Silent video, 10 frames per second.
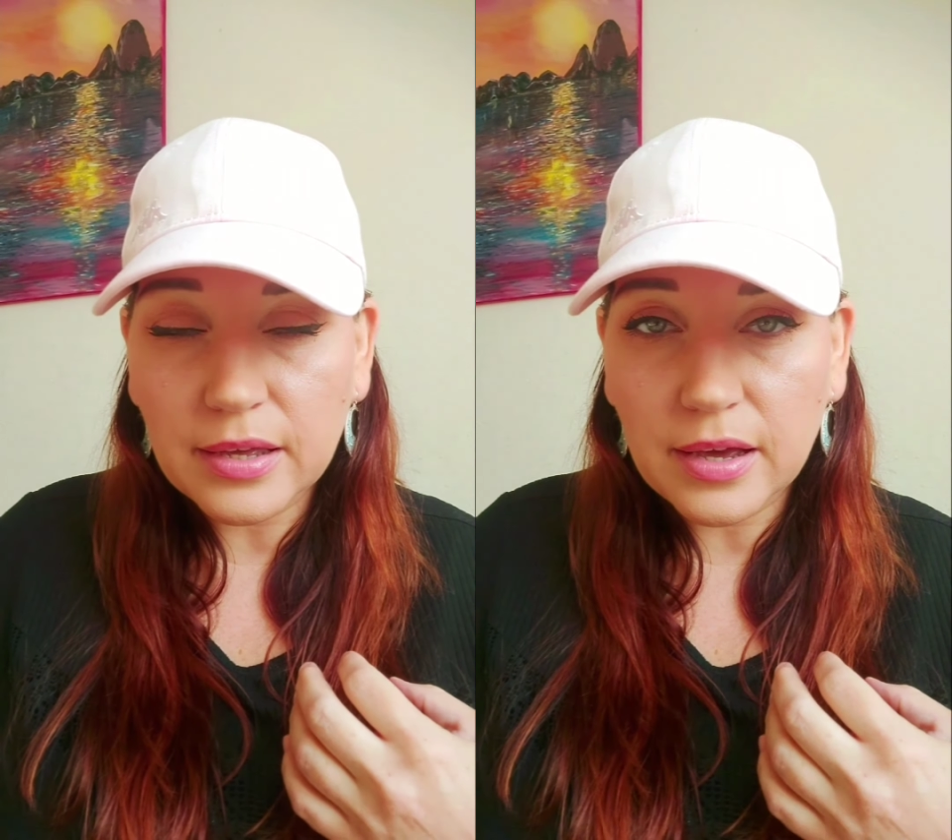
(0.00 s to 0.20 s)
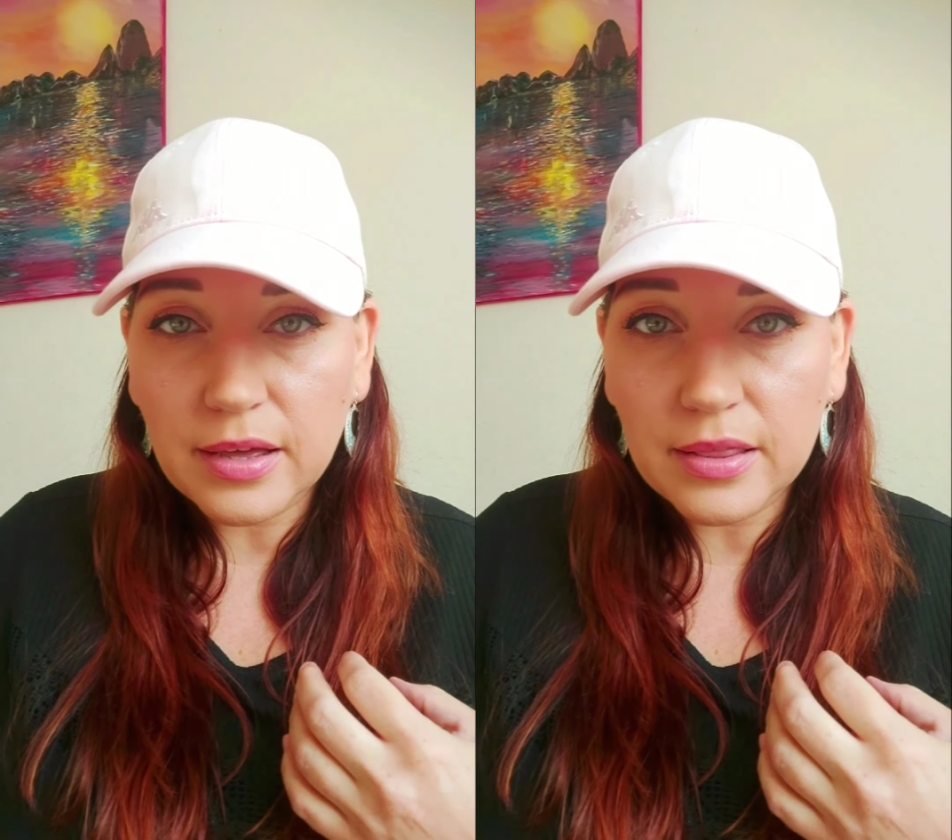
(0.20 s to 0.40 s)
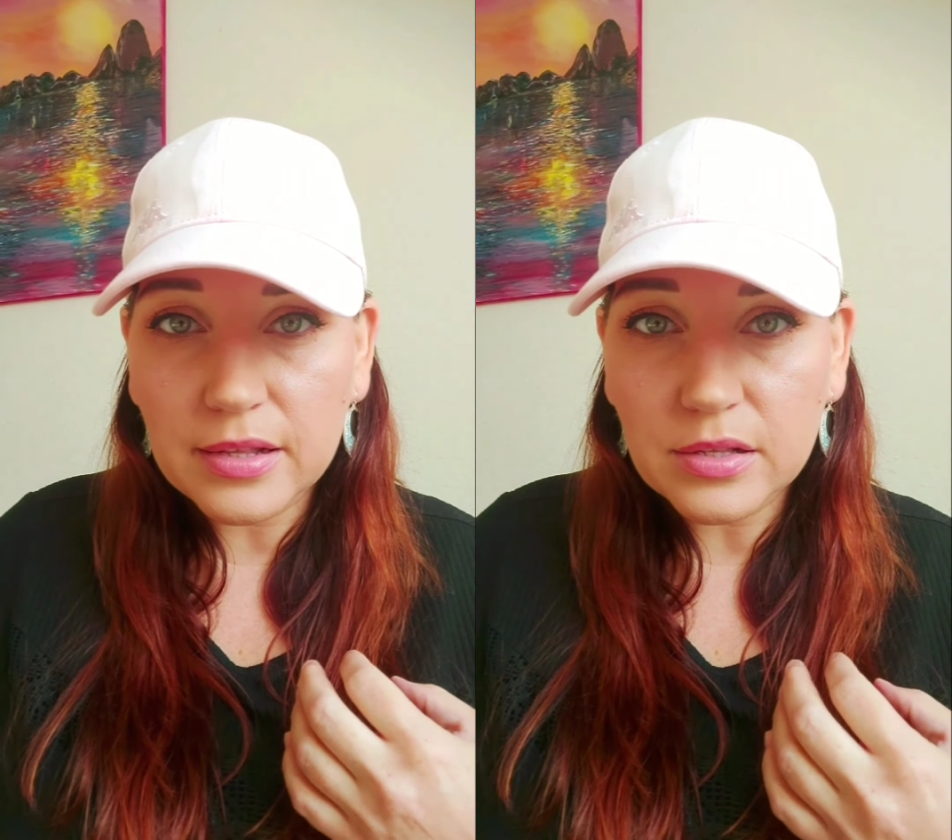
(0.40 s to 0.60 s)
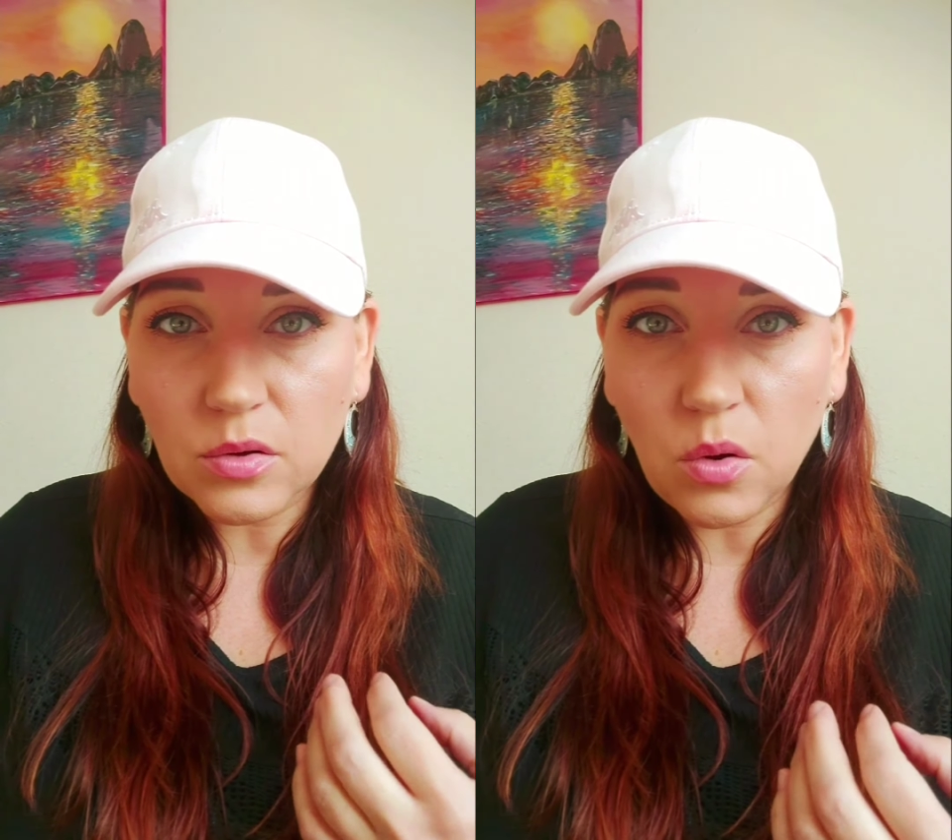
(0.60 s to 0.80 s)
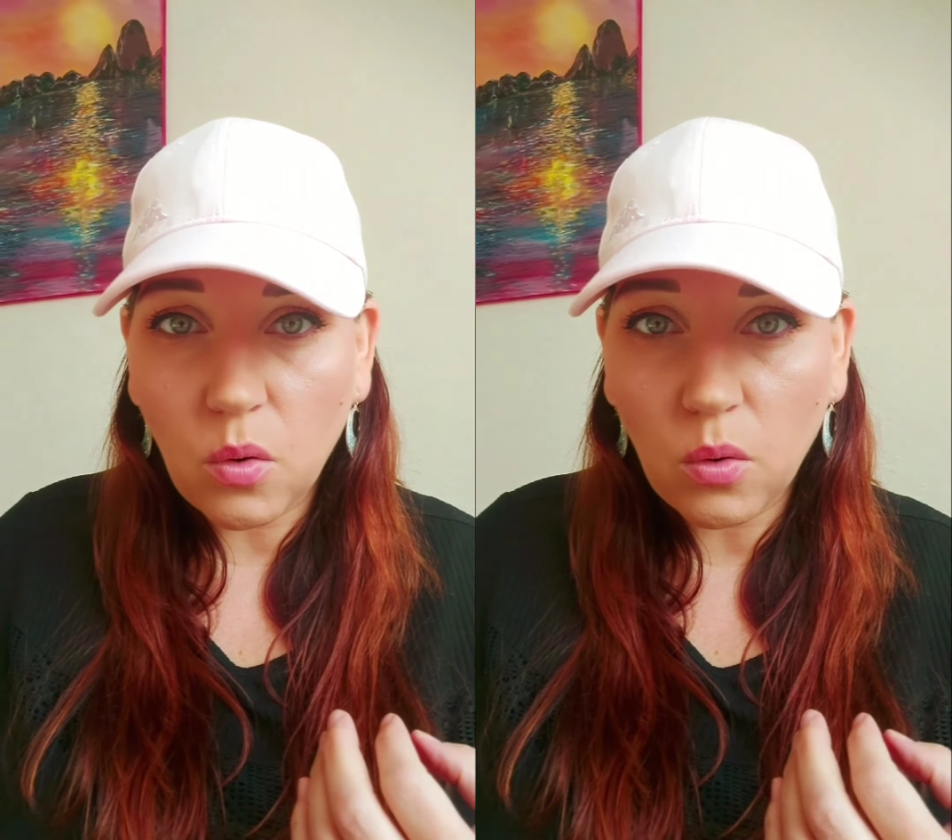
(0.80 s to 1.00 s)
uh, this
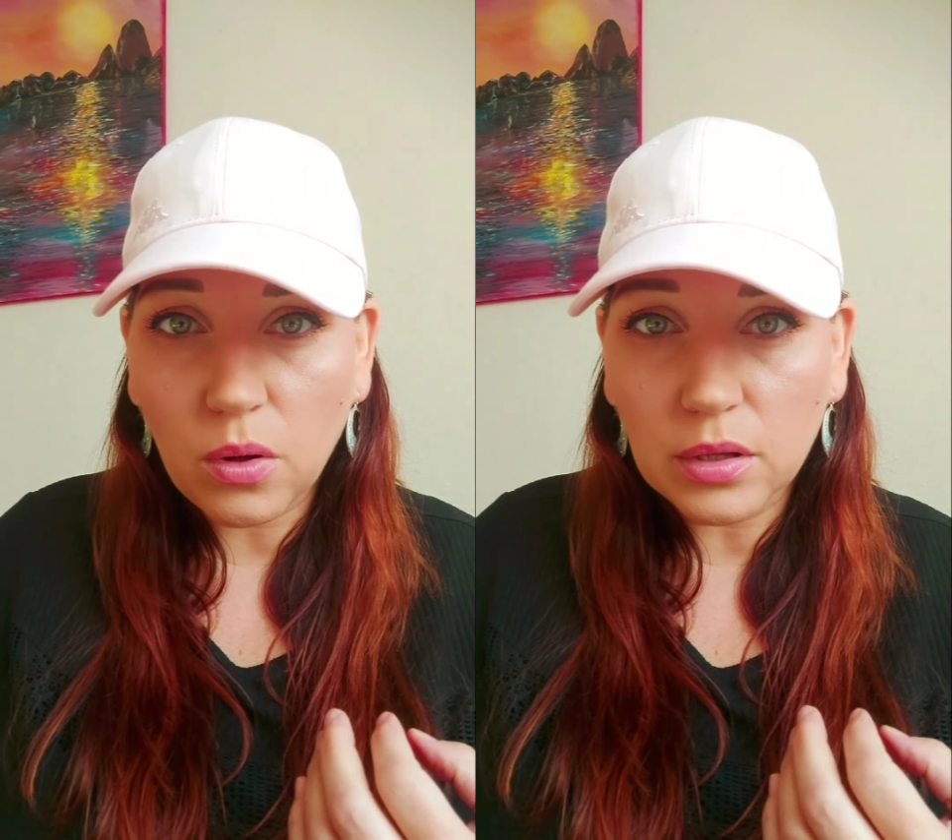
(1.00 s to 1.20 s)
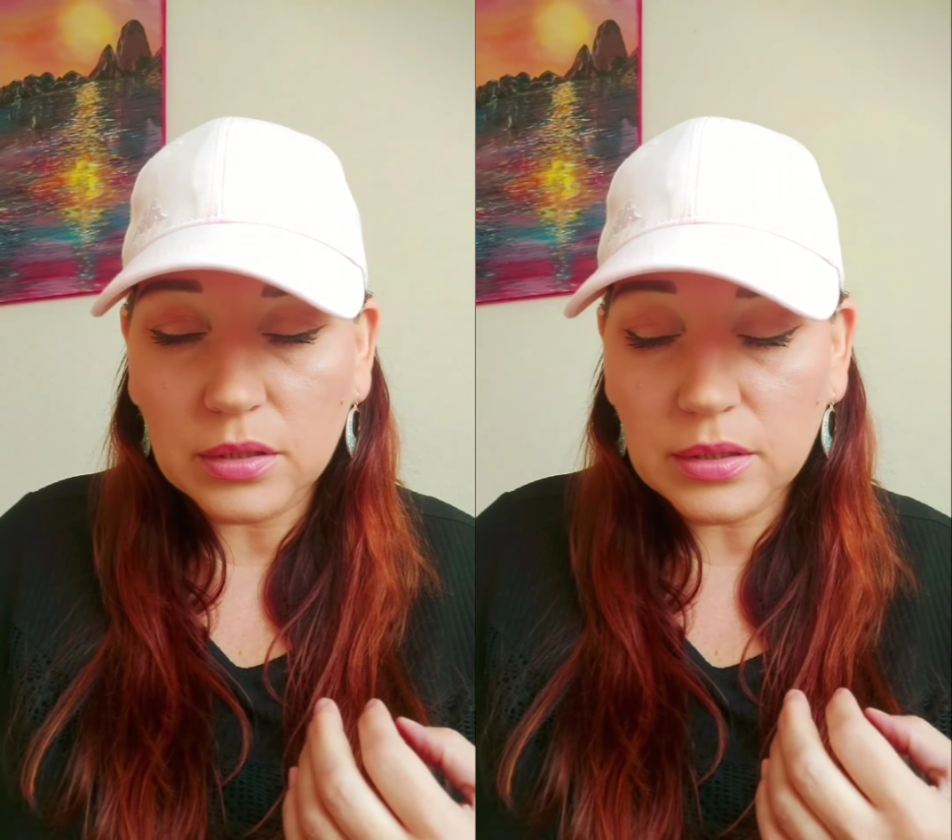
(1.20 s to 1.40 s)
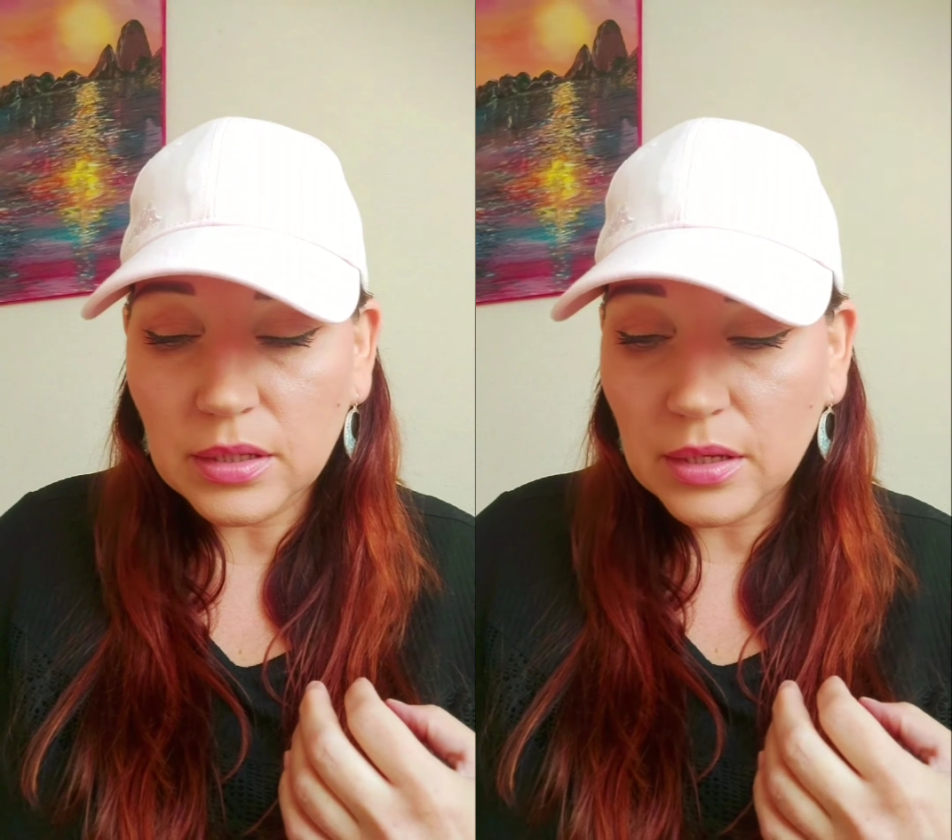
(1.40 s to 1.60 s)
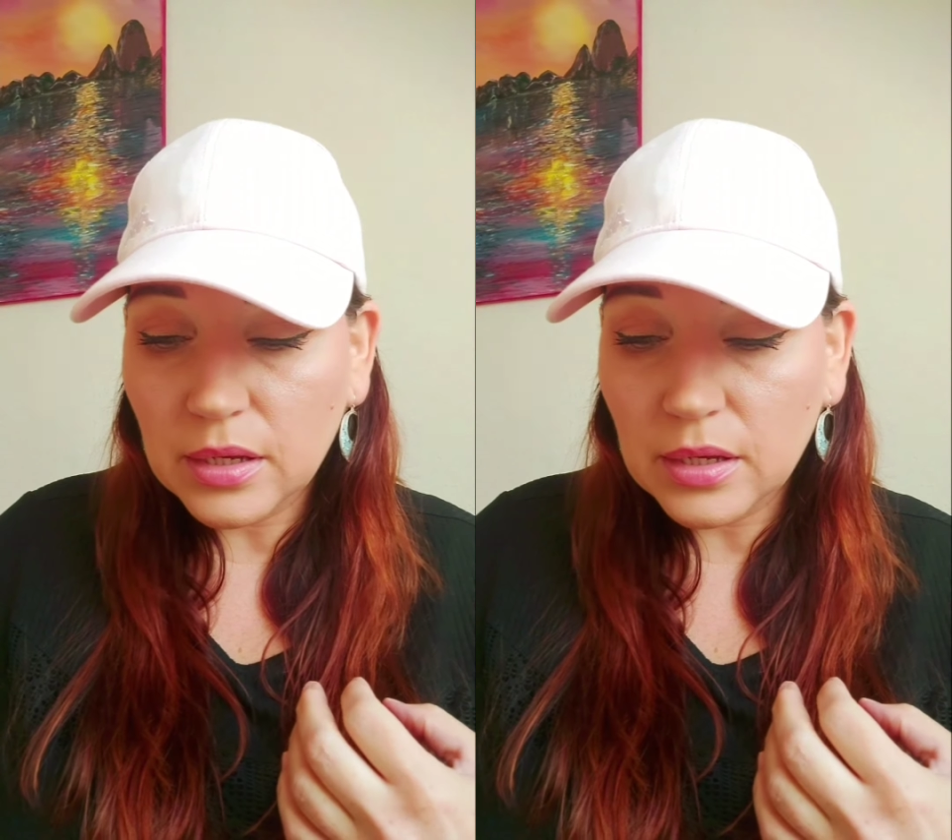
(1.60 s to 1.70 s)
goal,